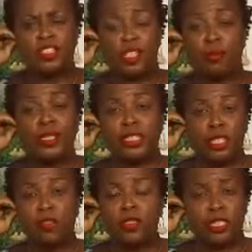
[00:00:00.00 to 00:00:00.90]
to be
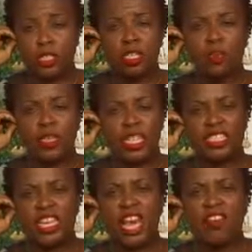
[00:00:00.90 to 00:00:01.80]
self-determined and
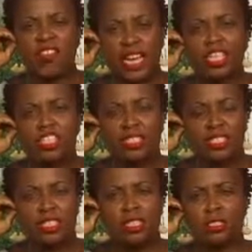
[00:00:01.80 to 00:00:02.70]
to have agency
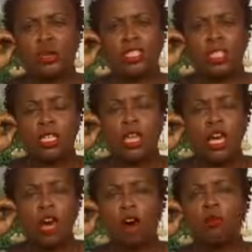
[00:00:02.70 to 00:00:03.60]
agency. This was the
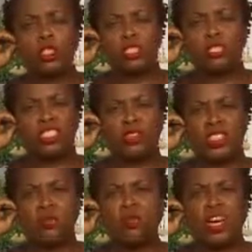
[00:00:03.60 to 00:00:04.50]
home church of
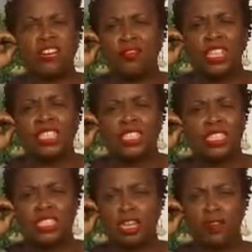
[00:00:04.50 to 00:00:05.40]
Denmark
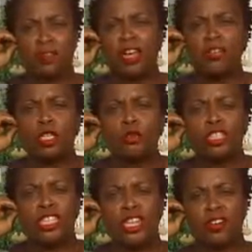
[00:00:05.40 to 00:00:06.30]
Vesey, a
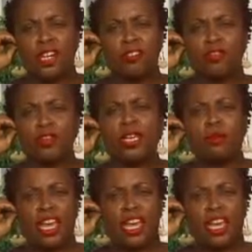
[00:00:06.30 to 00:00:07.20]
revolutionary, free
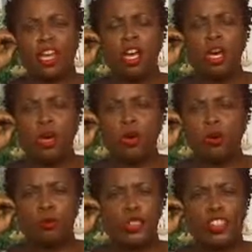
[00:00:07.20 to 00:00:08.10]
man
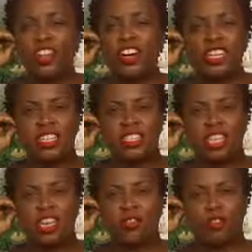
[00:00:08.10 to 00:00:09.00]
who started a
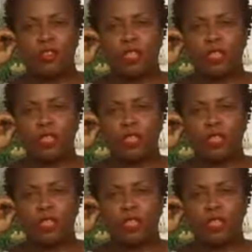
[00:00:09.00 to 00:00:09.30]
slave revolt.